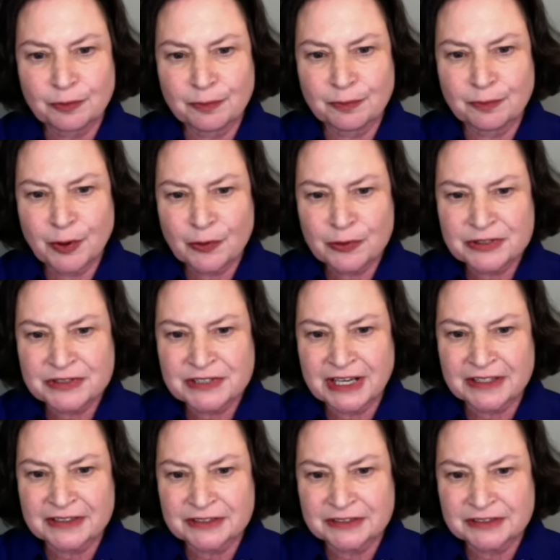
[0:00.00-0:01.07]
both
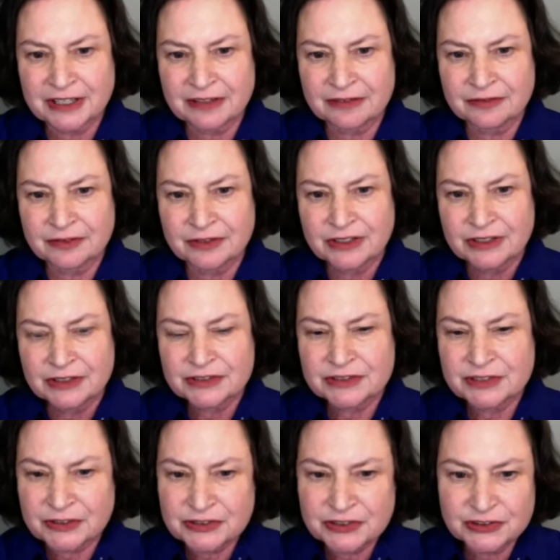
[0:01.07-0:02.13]
sexes have
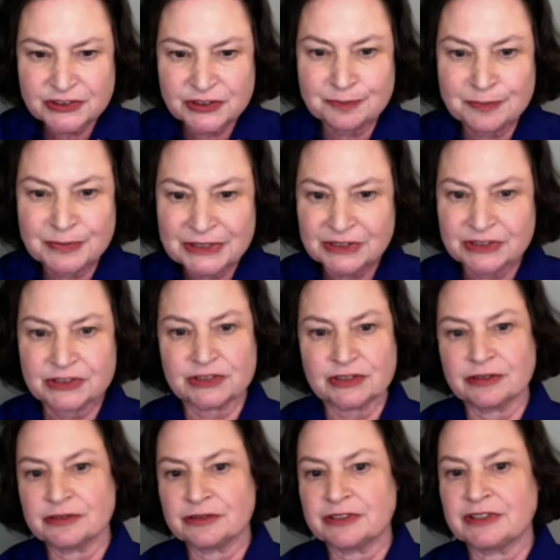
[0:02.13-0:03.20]
such a diminished
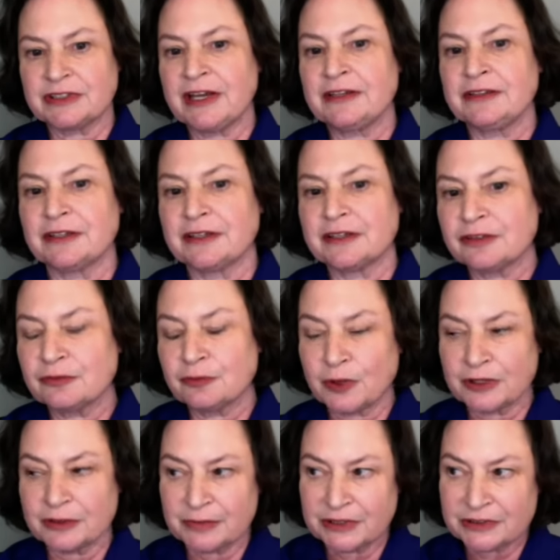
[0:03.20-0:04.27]
understanding of what
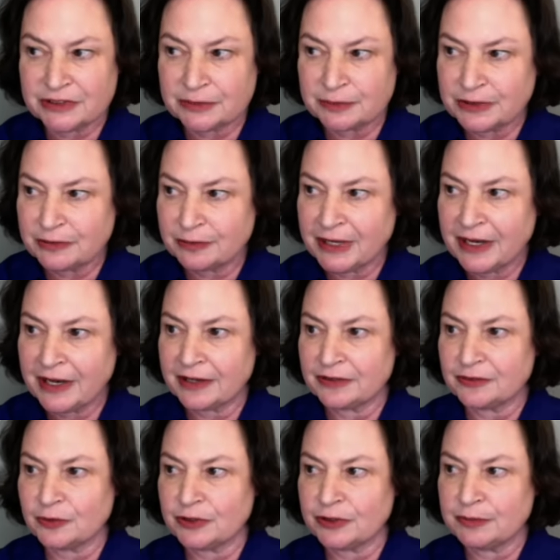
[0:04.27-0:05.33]
it means to be a man,
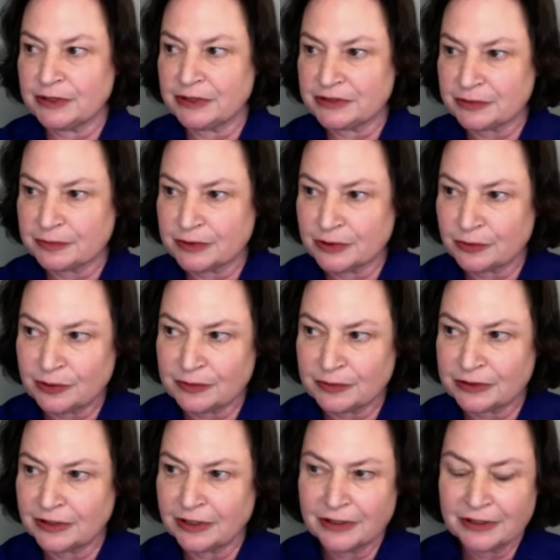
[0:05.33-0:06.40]
what it means to be a
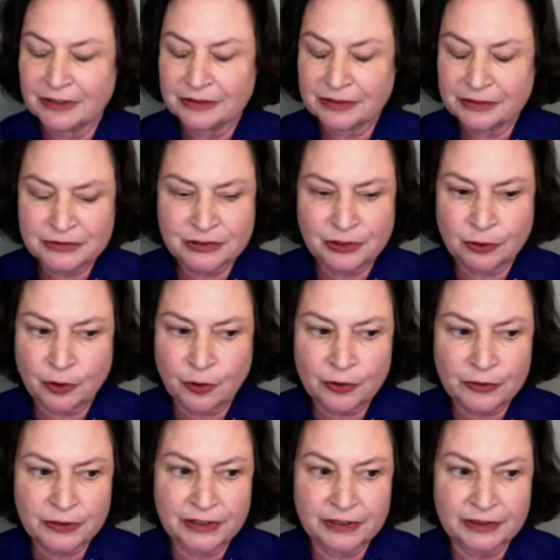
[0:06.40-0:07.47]
woman there's
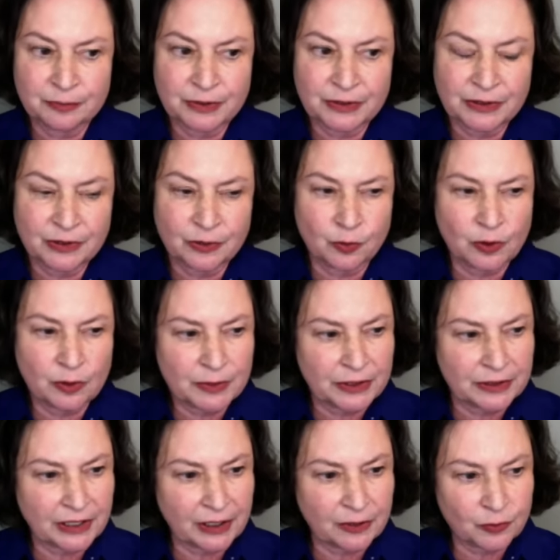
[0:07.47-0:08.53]
glory in being a
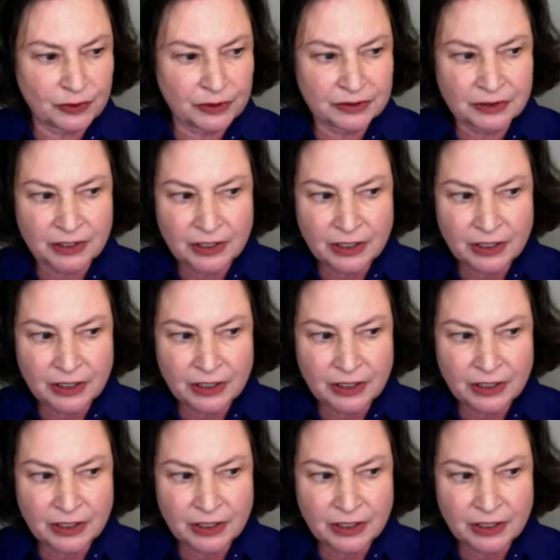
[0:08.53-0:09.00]
woman. And when